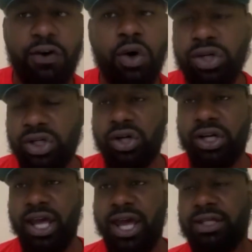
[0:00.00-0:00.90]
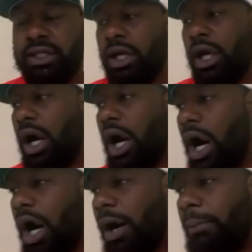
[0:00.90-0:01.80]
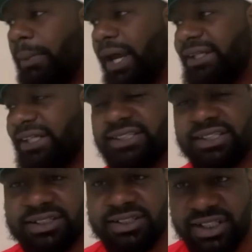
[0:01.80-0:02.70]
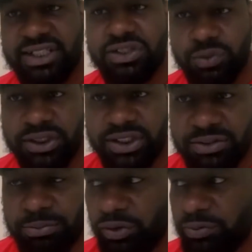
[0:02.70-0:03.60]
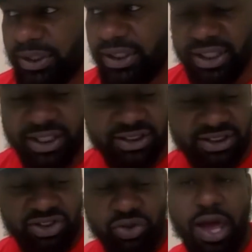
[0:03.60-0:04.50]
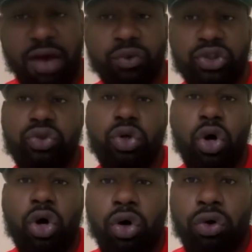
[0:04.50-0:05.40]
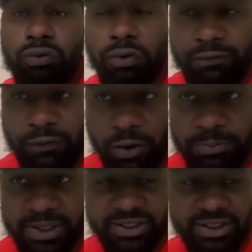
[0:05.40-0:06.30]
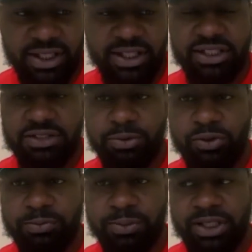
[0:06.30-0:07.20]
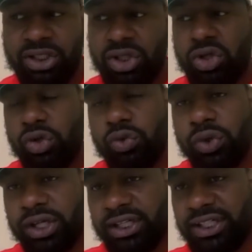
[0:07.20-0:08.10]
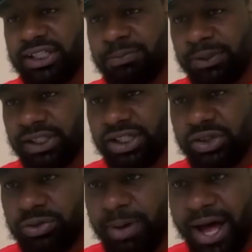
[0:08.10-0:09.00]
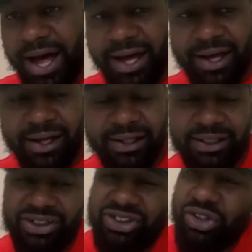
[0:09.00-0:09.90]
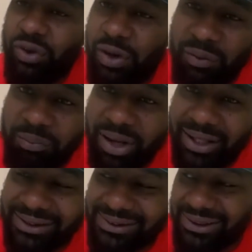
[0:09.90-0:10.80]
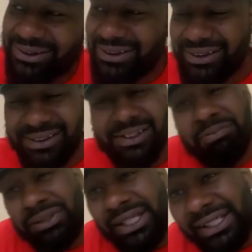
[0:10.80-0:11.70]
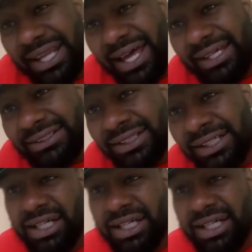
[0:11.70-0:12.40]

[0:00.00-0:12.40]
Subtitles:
voted on that. And this is what this movement is. You have what you call reformists in this movement who want to kiss political behind, show up with politicians and play nice